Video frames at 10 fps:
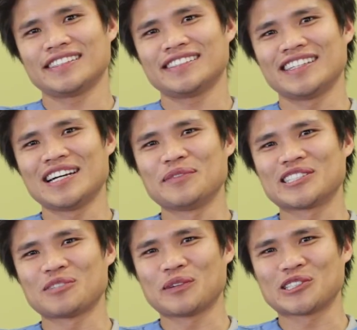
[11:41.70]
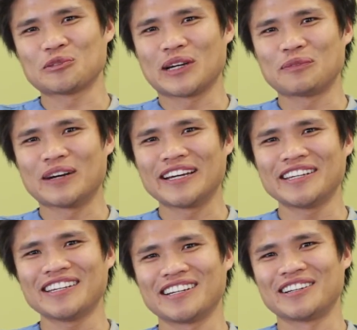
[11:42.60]
Salamat sa
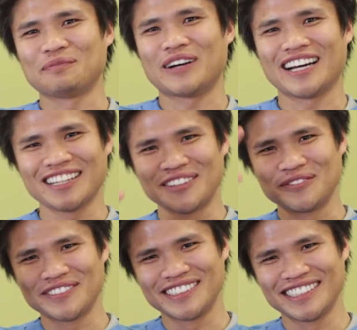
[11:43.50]
pagsubaybay. Paalam.